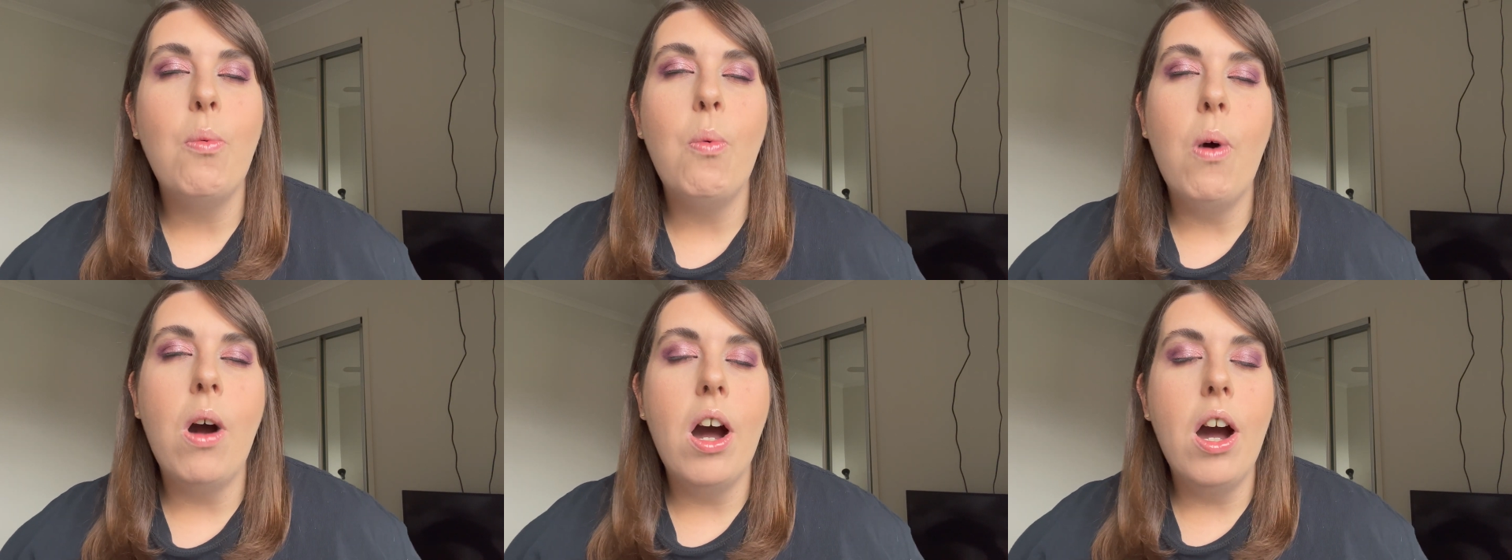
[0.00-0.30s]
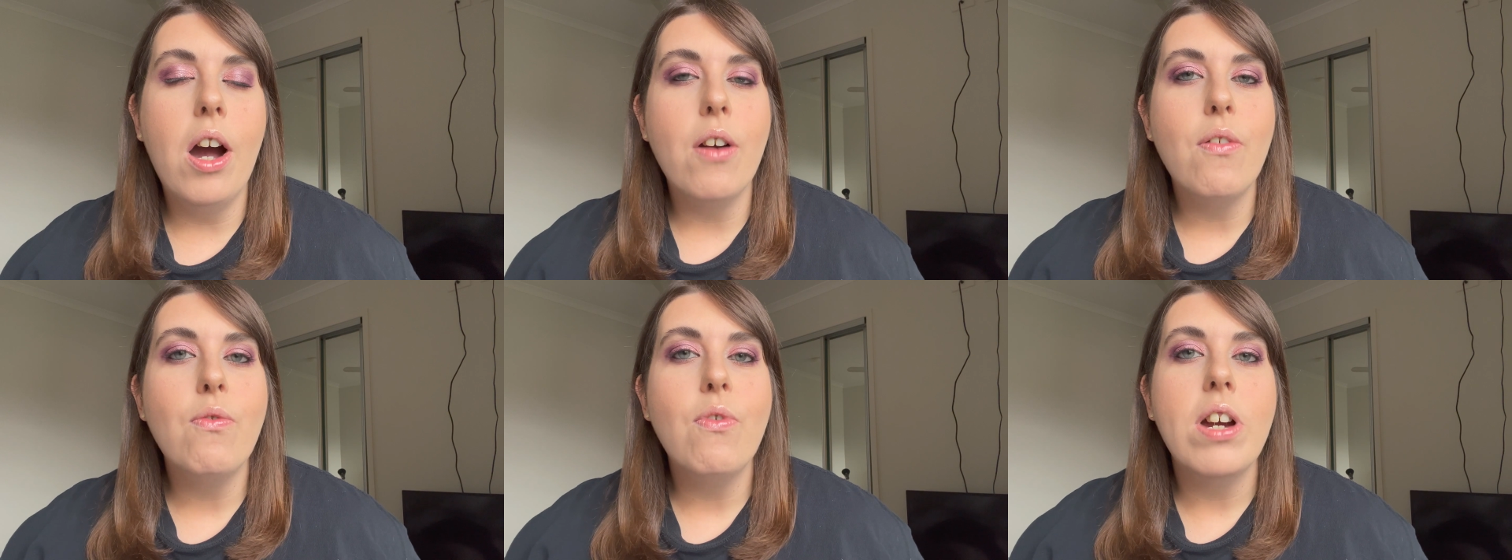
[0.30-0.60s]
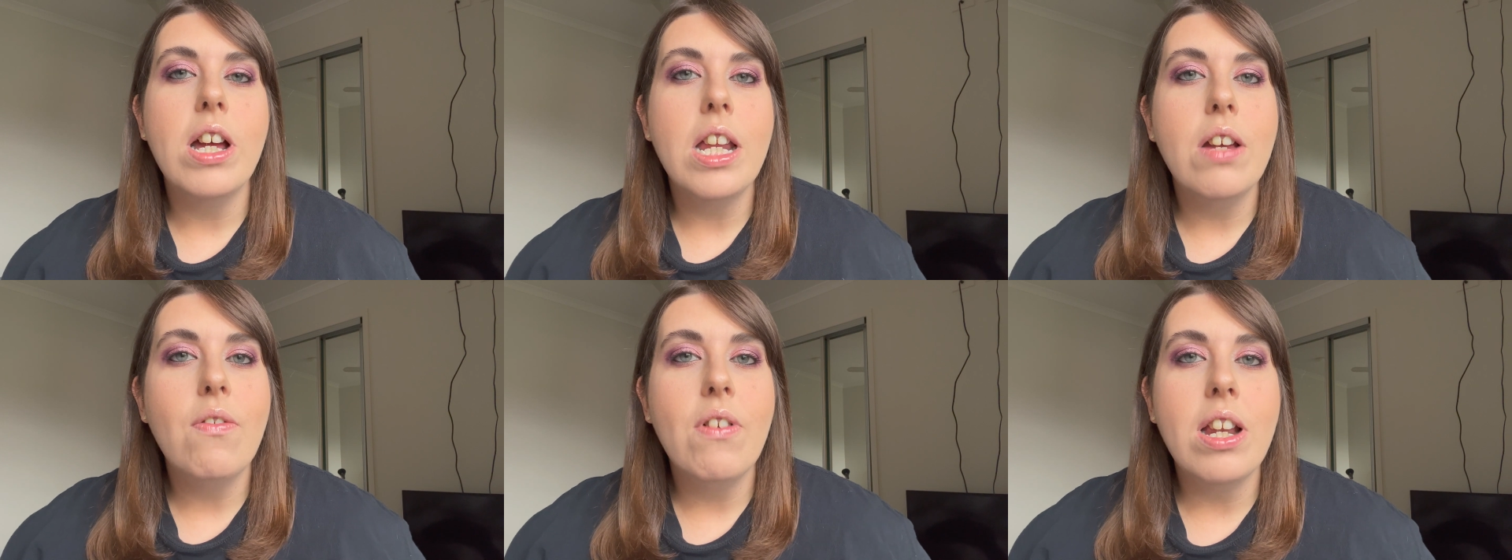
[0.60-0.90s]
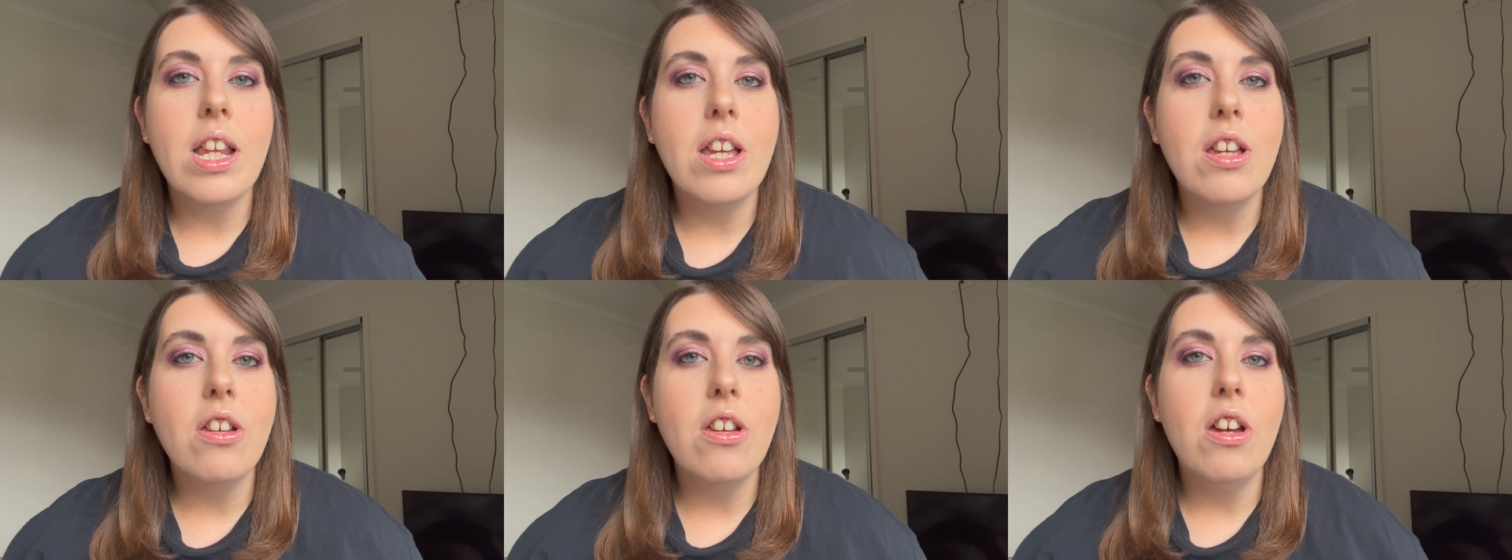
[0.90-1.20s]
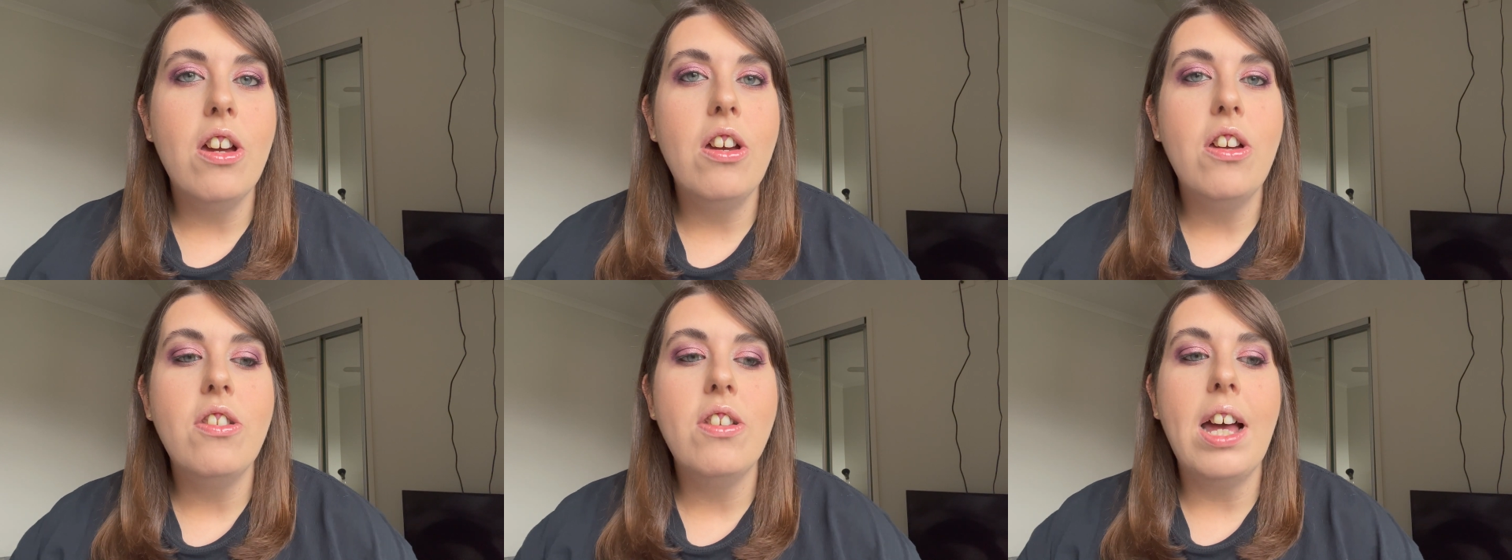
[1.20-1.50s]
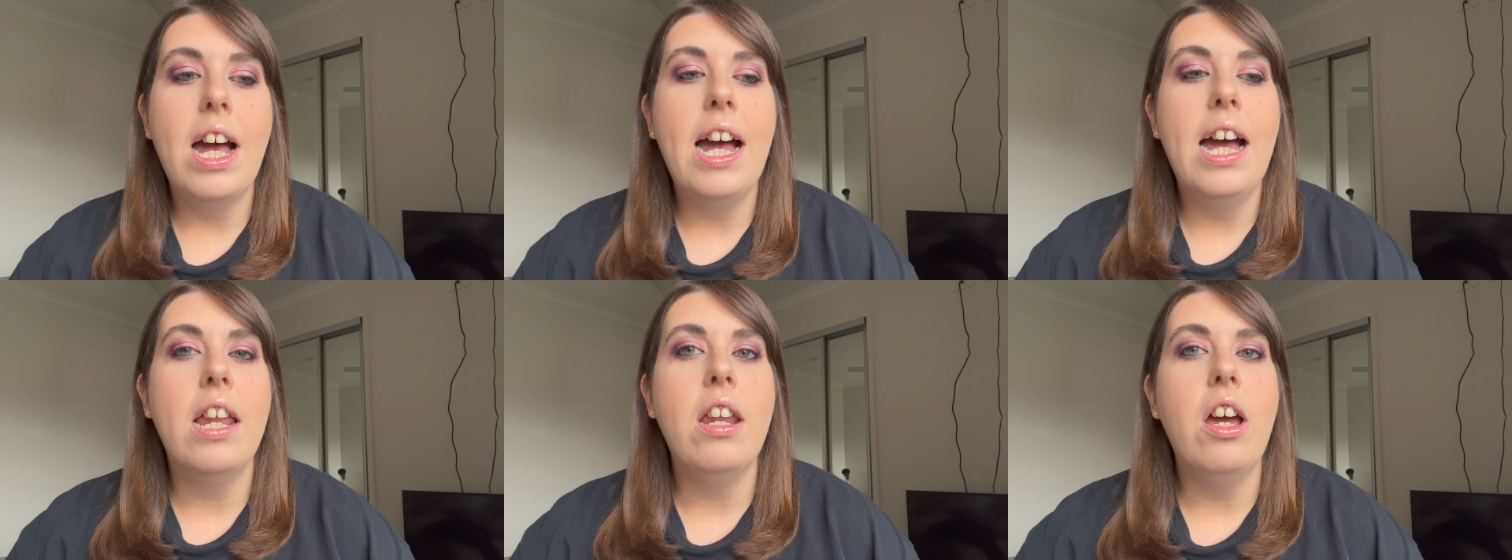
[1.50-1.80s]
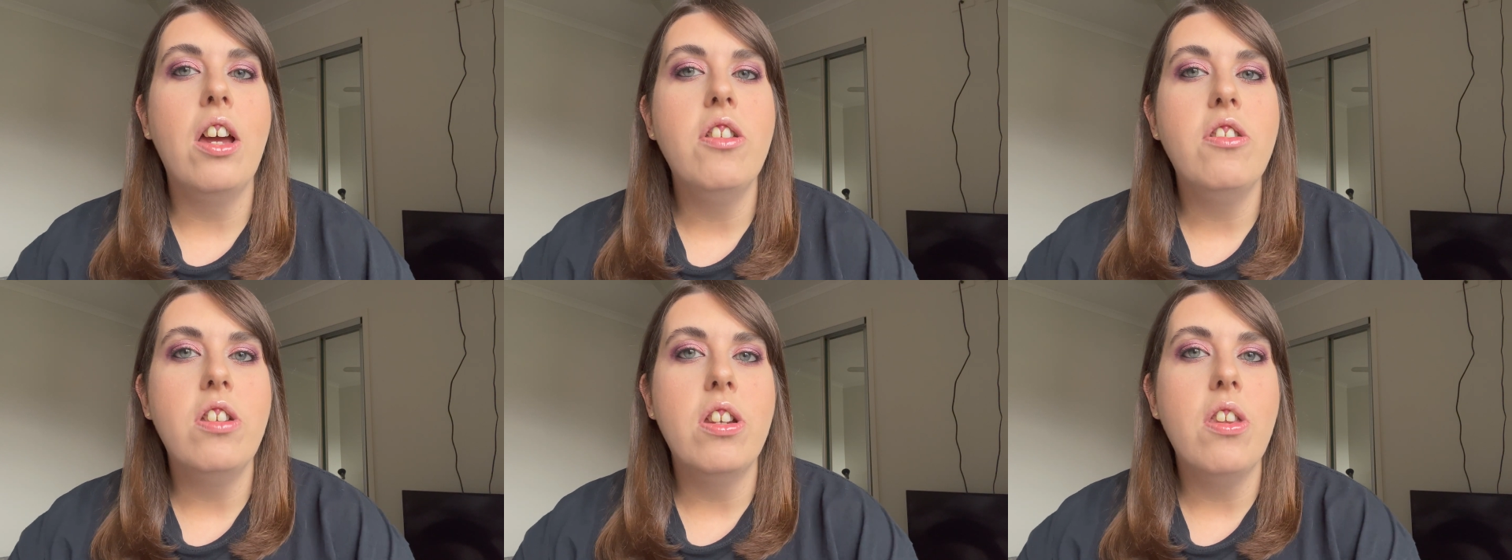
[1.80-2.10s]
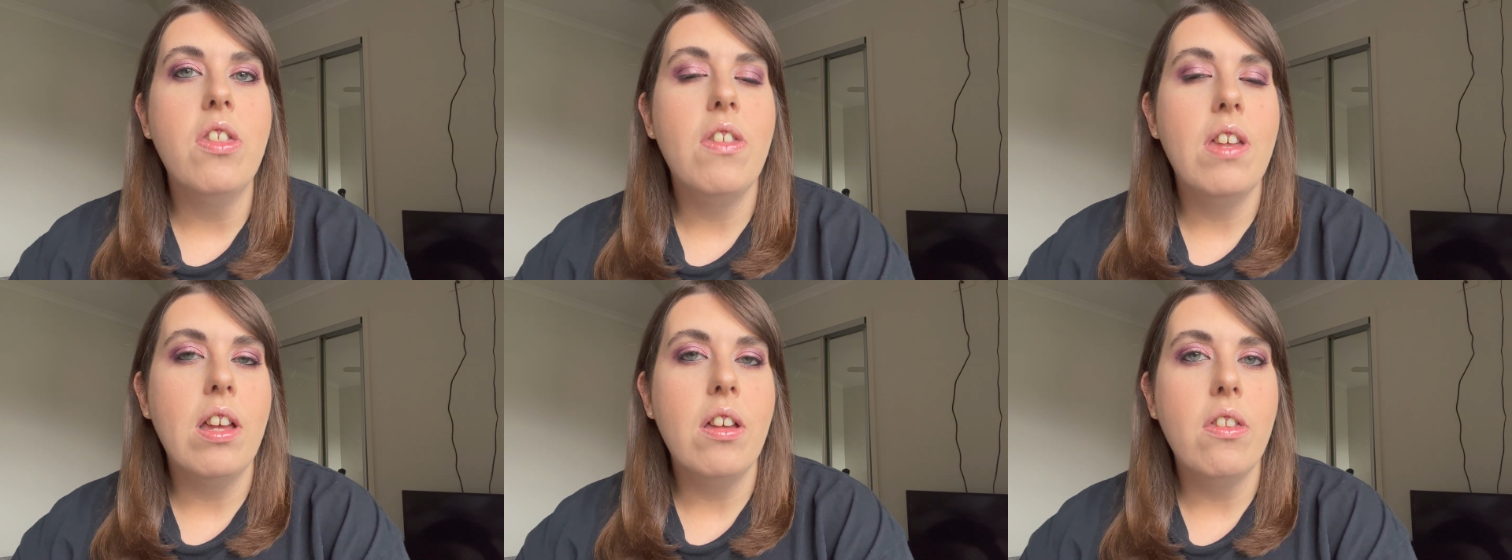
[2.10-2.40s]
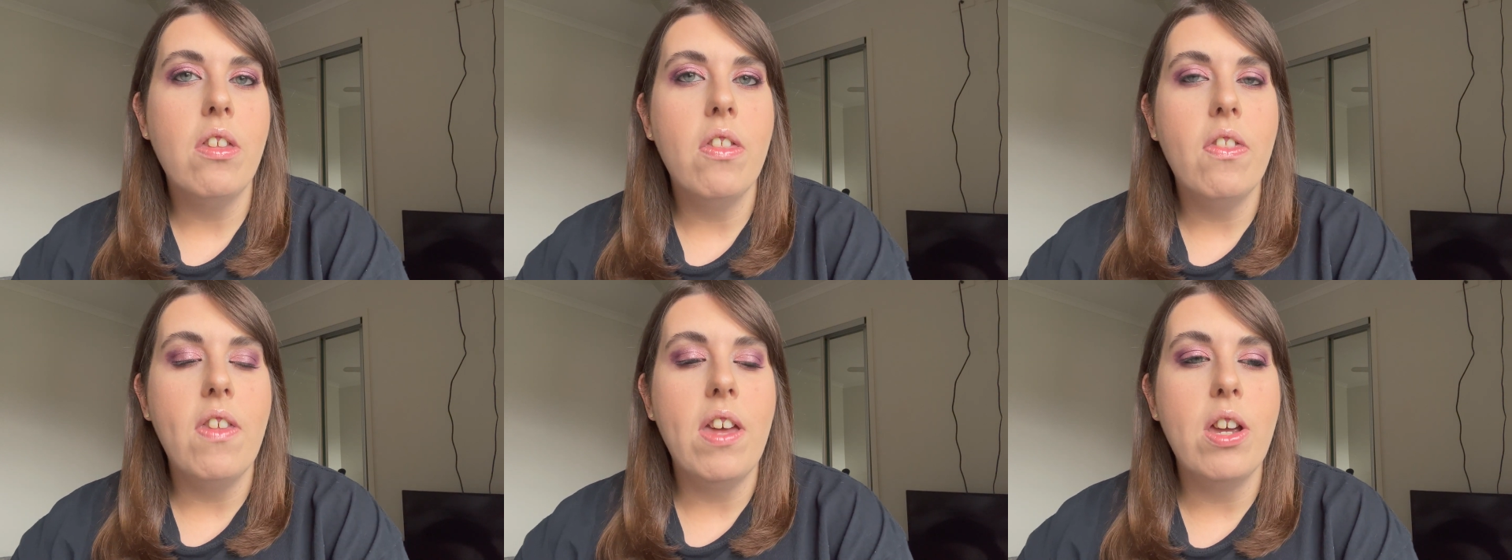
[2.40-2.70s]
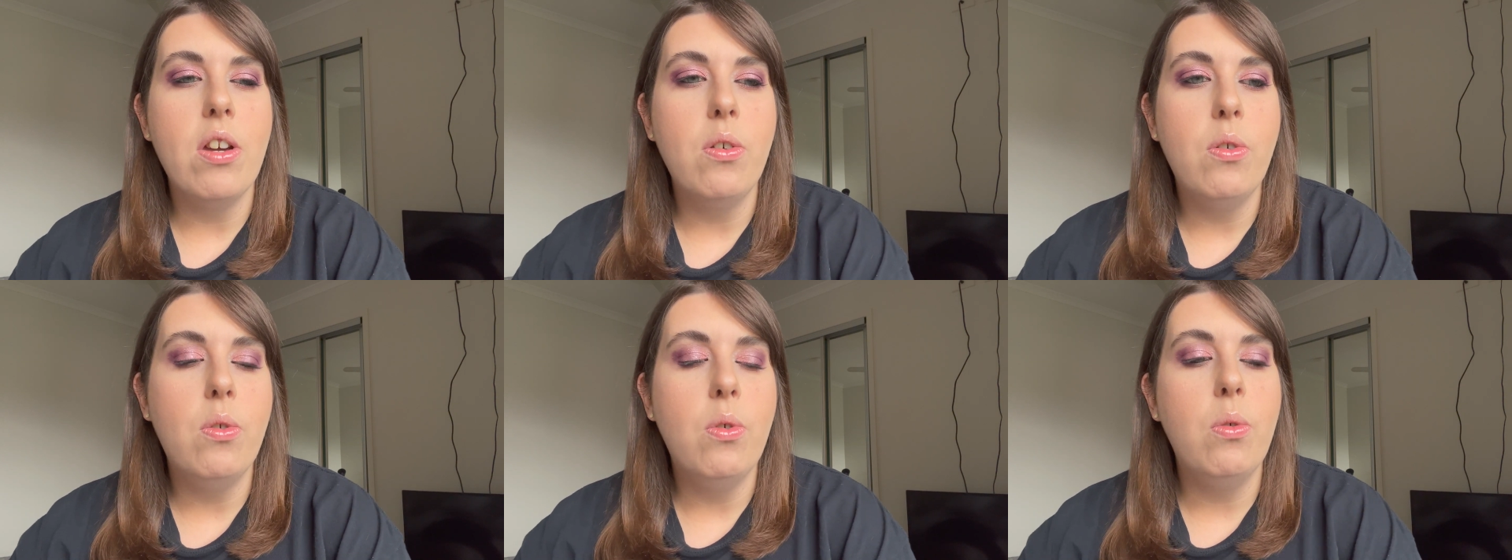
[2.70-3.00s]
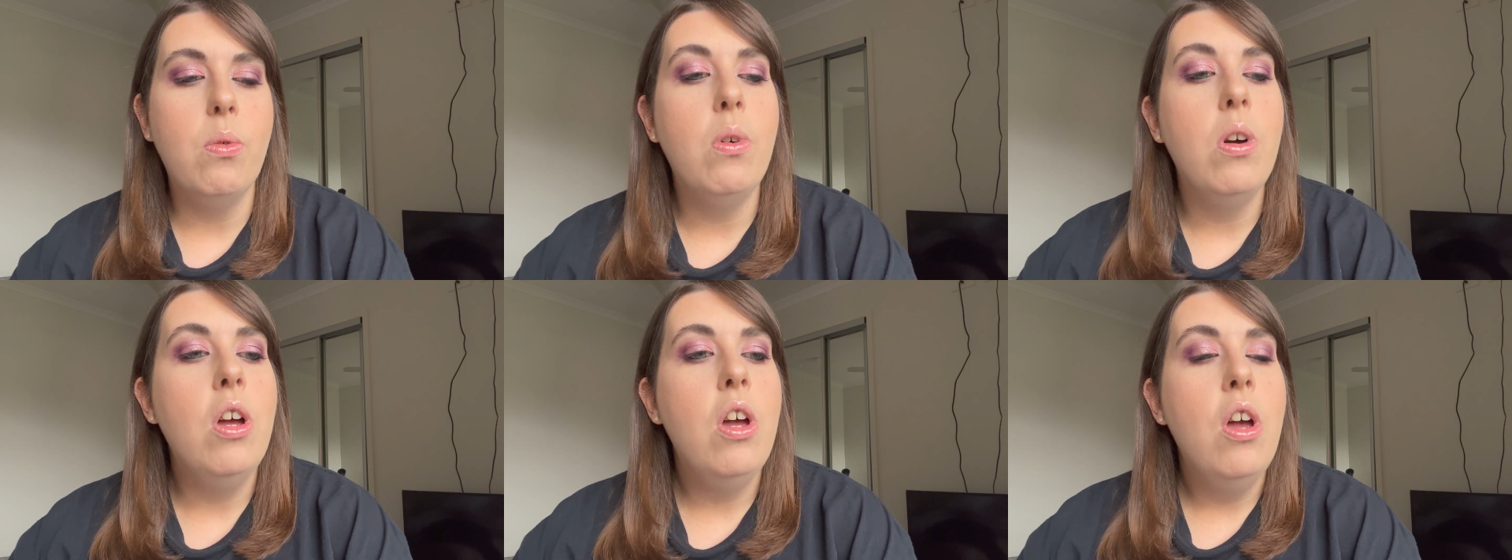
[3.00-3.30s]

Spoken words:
were really good, and I did think that they all